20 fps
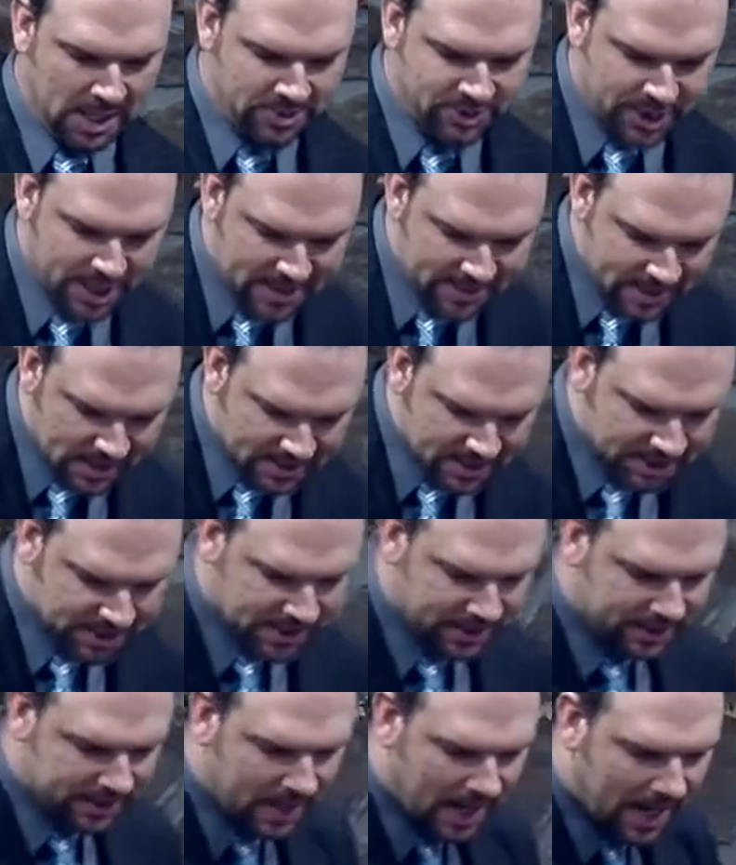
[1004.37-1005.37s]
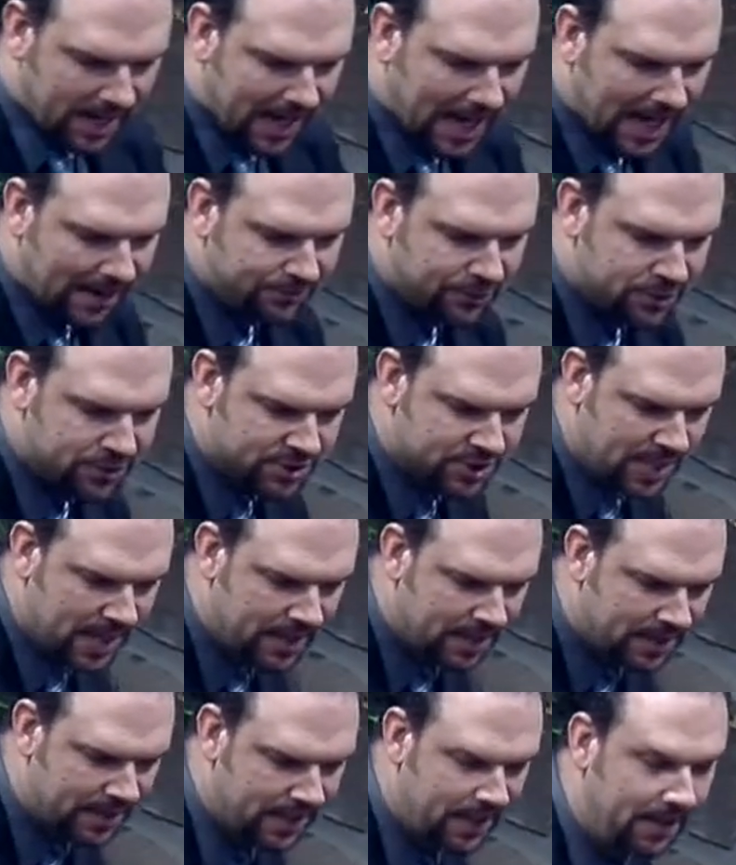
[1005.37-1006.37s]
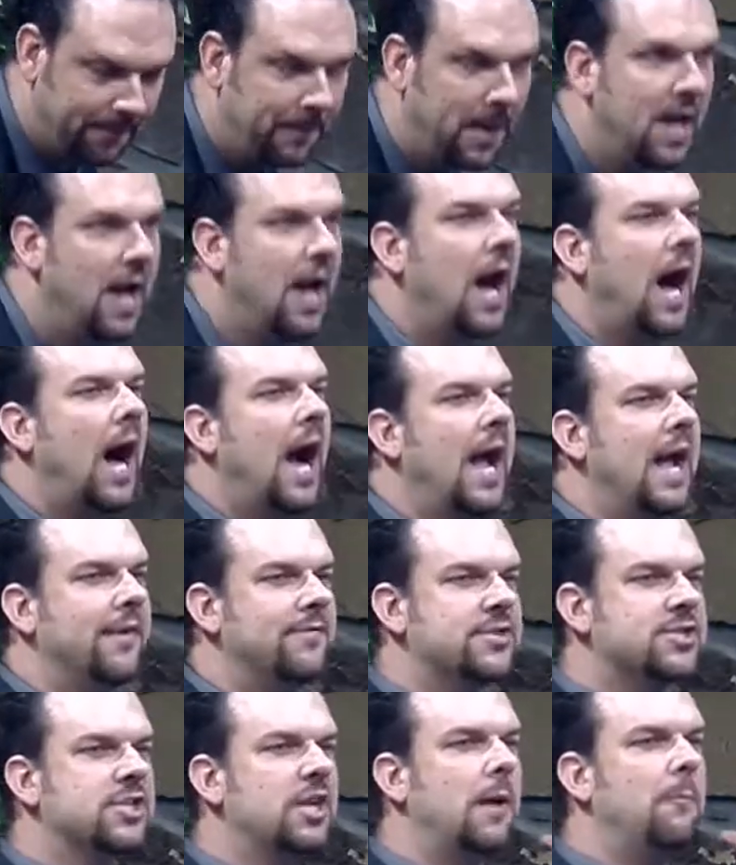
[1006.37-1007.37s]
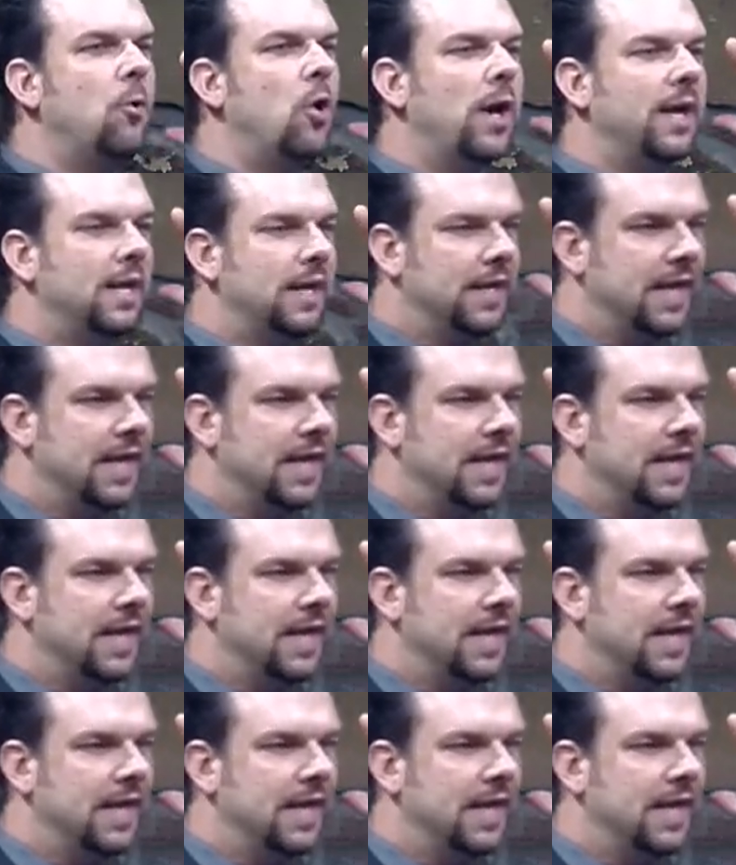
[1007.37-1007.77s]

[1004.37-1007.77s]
Jesus did not have to say to them, I have somewhat